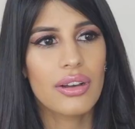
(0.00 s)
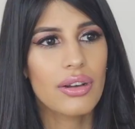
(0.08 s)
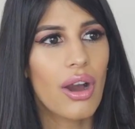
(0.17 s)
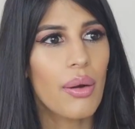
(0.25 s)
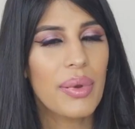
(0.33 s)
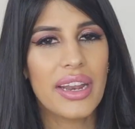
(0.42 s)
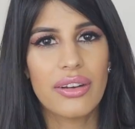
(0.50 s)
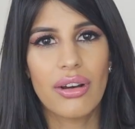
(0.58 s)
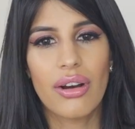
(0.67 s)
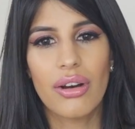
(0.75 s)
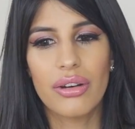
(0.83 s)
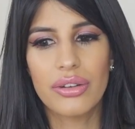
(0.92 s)
comment
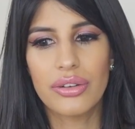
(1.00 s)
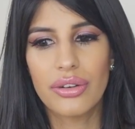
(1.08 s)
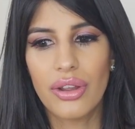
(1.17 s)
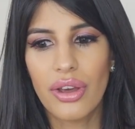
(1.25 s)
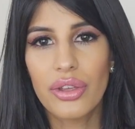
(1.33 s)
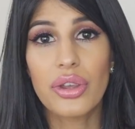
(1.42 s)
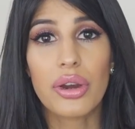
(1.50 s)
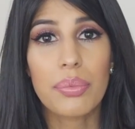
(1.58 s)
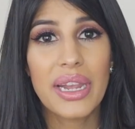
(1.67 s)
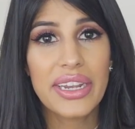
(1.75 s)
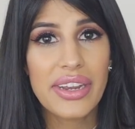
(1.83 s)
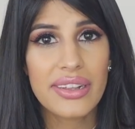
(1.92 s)
on your
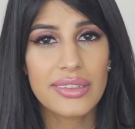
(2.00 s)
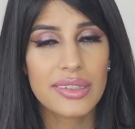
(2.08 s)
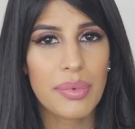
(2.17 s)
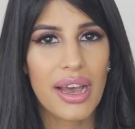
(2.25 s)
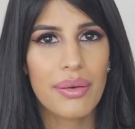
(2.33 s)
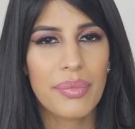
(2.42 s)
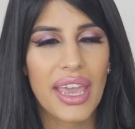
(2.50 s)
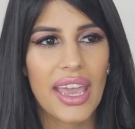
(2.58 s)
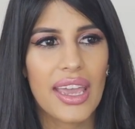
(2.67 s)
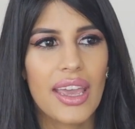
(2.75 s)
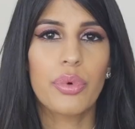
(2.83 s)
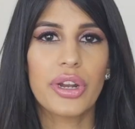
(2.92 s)
opinions about
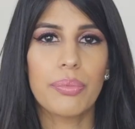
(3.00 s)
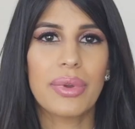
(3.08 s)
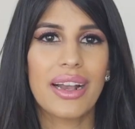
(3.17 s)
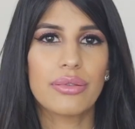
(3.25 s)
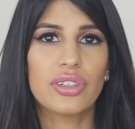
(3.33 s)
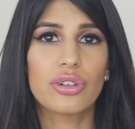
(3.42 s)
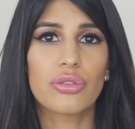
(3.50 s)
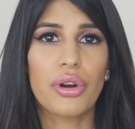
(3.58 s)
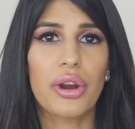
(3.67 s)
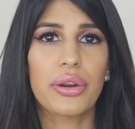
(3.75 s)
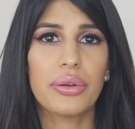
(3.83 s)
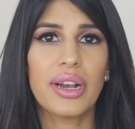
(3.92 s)
me, I wouldn't be able to
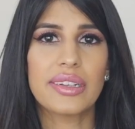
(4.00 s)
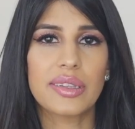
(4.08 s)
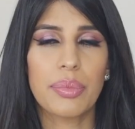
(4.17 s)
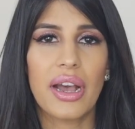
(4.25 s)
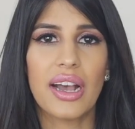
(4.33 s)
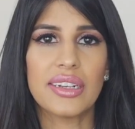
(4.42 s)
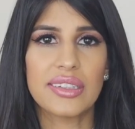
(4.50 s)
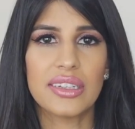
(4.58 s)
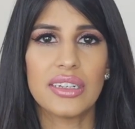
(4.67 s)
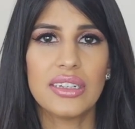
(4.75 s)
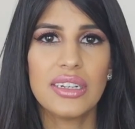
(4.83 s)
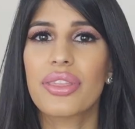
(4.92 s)
grow as a
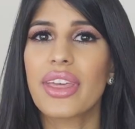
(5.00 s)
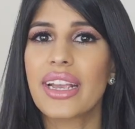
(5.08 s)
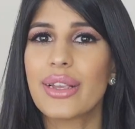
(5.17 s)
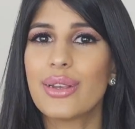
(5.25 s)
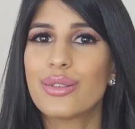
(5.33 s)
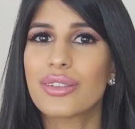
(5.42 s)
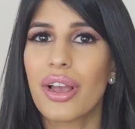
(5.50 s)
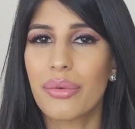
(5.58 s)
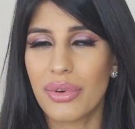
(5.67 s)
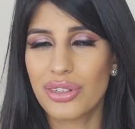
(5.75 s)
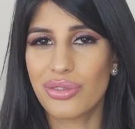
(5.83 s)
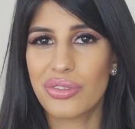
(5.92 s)
person. Thank you so
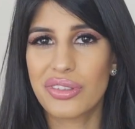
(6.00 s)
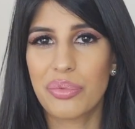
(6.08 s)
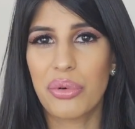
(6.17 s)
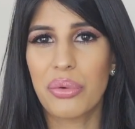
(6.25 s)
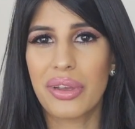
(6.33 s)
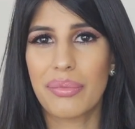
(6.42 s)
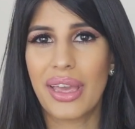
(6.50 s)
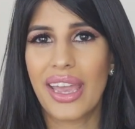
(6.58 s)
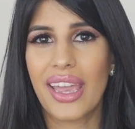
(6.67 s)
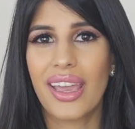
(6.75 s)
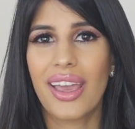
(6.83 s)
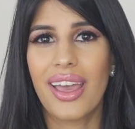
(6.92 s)
much for supporting
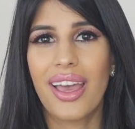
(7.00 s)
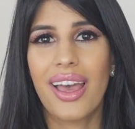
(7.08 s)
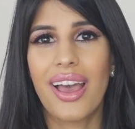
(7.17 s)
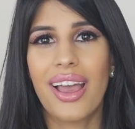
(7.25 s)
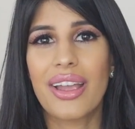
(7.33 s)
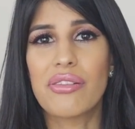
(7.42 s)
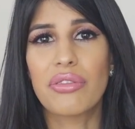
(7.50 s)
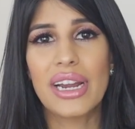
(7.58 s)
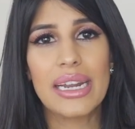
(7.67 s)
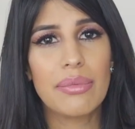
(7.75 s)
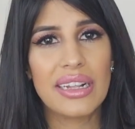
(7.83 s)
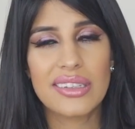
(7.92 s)
me. It
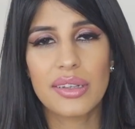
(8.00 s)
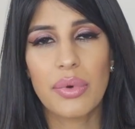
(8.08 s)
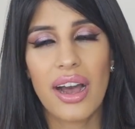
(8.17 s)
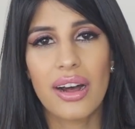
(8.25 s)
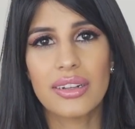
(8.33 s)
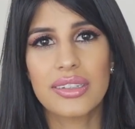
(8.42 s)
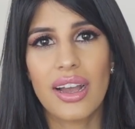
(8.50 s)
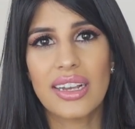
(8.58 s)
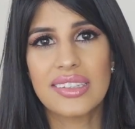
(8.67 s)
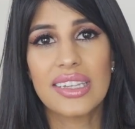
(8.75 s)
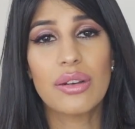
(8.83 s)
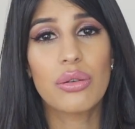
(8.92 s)
really means the world. I
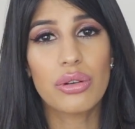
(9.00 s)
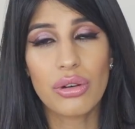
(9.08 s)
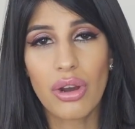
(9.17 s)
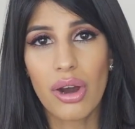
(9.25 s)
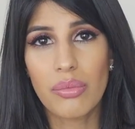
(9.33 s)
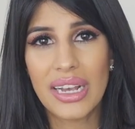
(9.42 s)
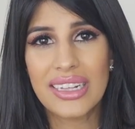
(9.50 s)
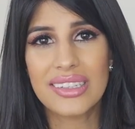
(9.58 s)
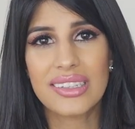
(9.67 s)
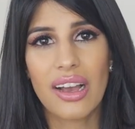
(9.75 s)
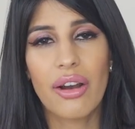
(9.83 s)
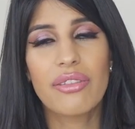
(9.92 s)
see all your
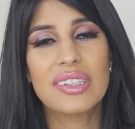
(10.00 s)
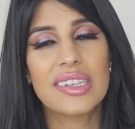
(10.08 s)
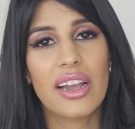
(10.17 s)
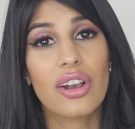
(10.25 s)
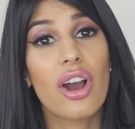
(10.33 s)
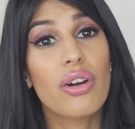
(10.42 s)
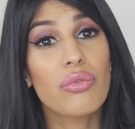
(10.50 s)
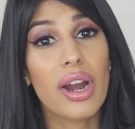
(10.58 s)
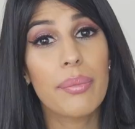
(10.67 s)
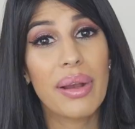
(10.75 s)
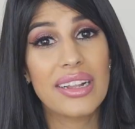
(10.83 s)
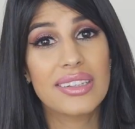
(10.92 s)
comments. Obviously I can't
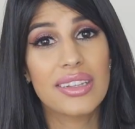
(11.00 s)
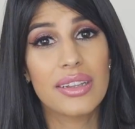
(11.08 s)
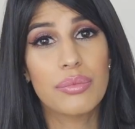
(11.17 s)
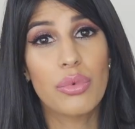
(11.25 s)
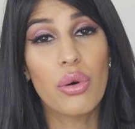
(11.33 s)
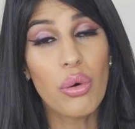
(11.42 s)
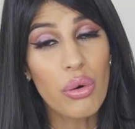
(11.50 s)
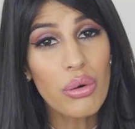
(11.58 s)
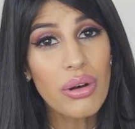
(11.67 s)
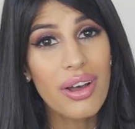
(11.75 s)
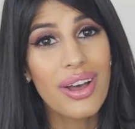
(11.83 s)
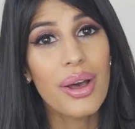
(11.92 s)
write back to them
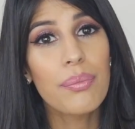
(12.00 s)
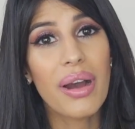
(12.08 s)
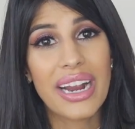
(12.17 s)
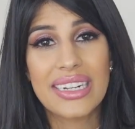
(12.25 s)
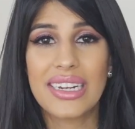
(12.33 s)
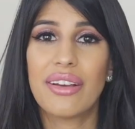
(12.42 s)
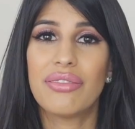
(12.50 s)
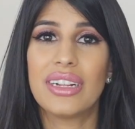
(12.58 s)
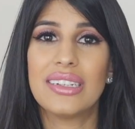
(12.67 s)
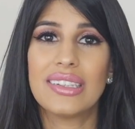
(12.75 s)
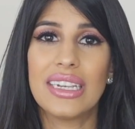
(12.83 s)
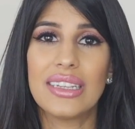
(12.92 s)
all, but I
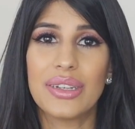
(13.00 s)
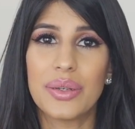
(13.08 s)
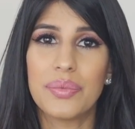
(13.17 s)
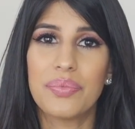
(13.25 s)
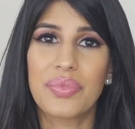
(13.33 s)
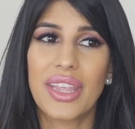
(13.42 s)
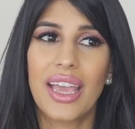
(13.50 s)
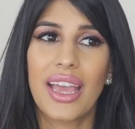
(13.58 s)
definitely see them.